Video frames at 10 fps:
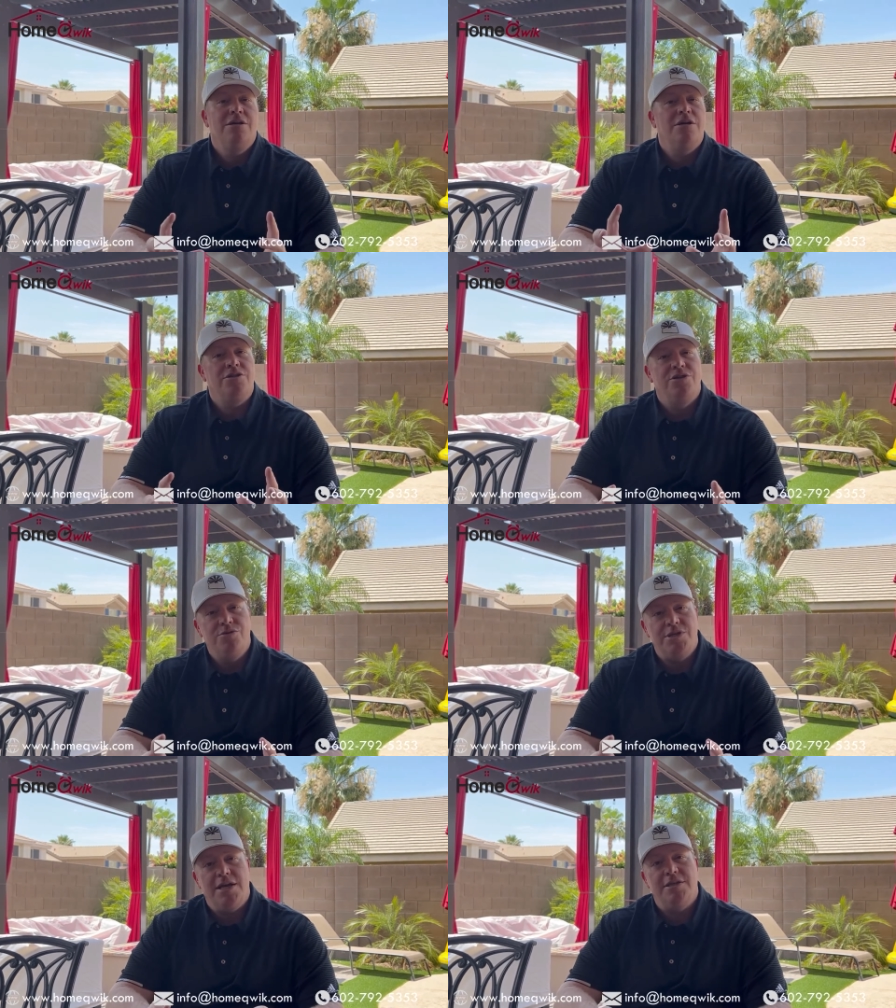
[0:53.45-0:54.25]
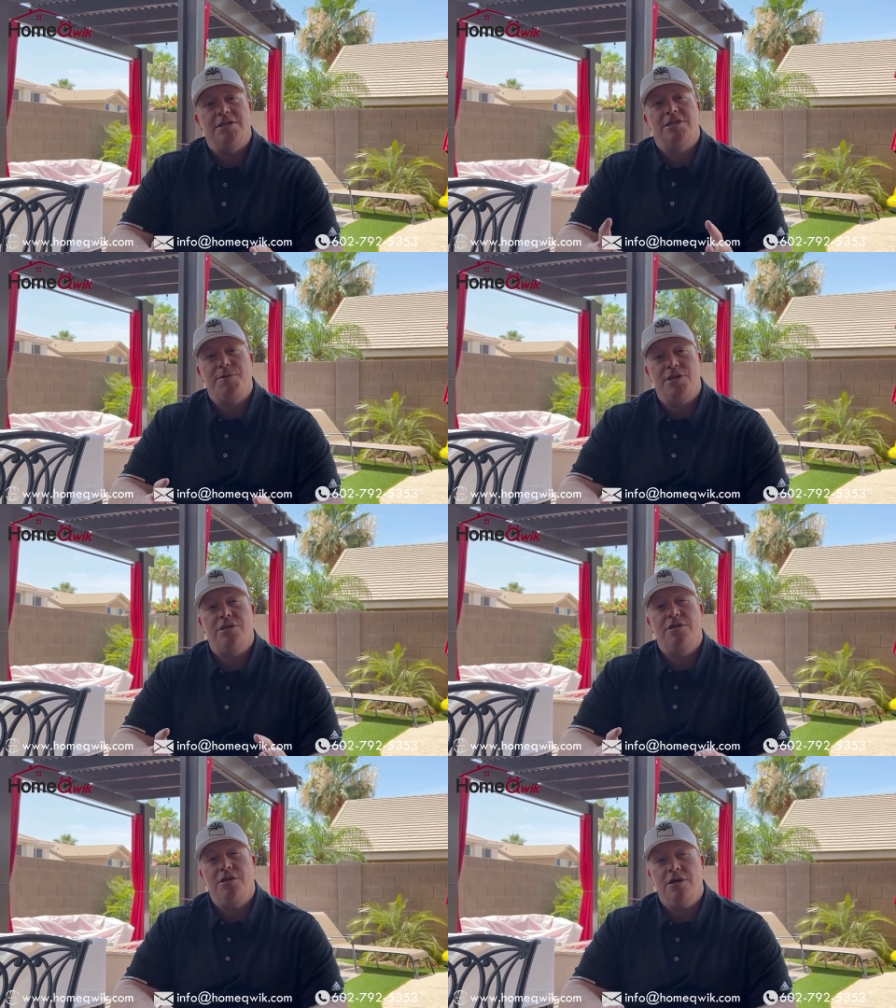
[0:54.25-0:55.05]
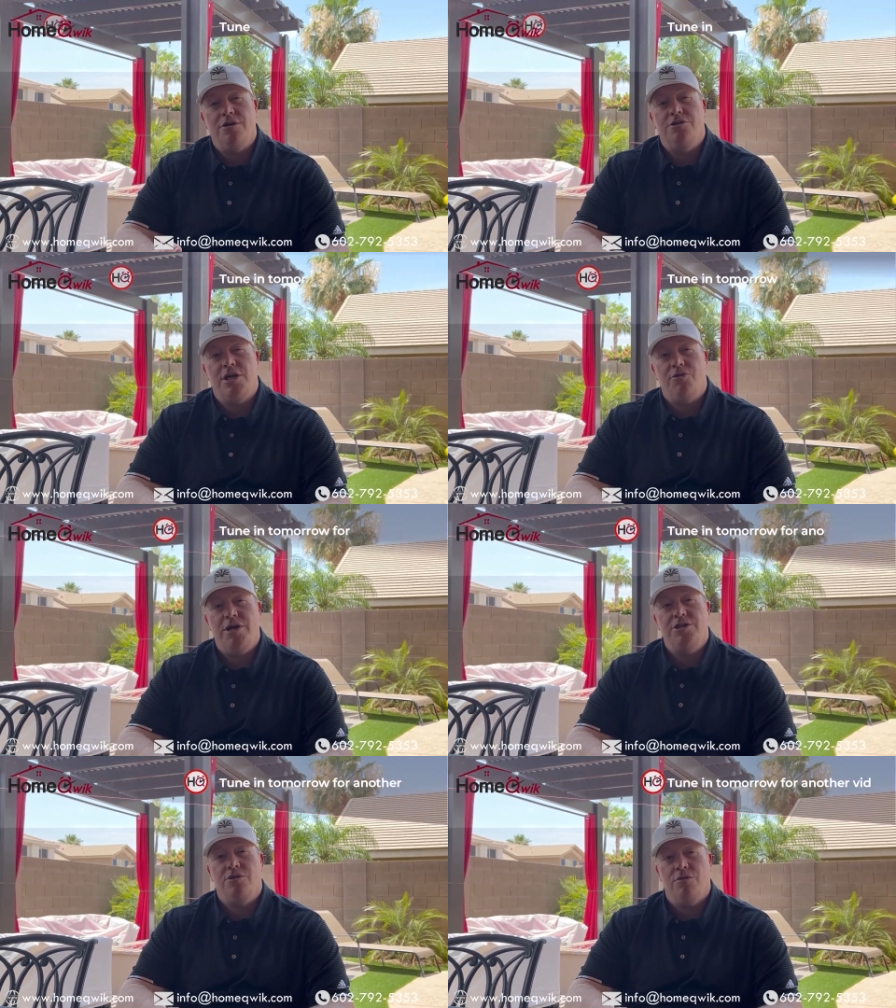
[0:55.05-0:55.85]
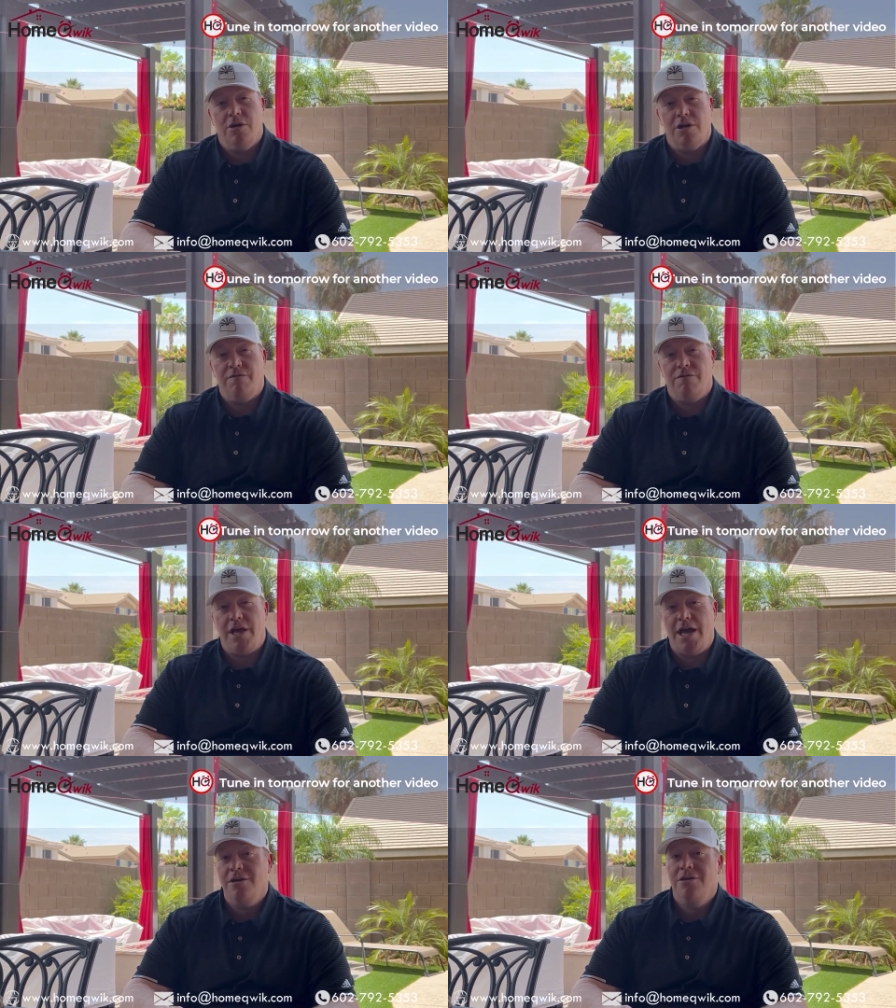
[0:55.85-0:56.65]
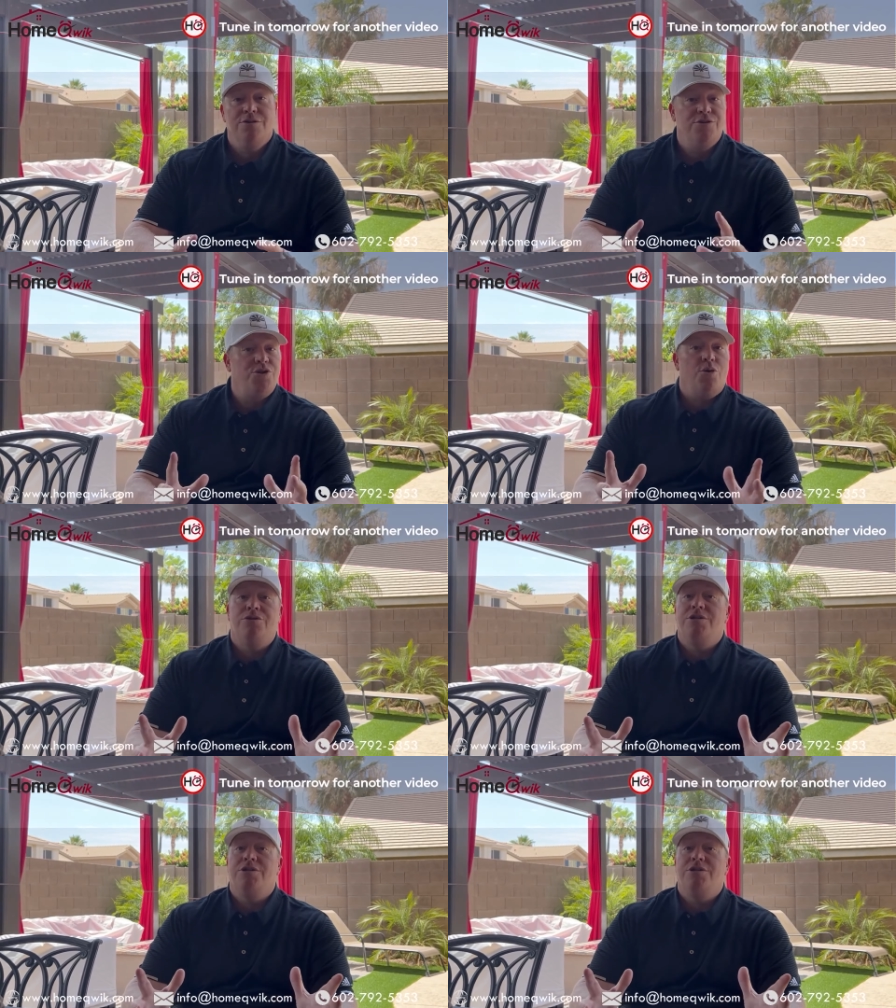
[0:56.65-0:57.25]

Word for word: because new tenants, especially the younger generation, they're looking for that. Solar's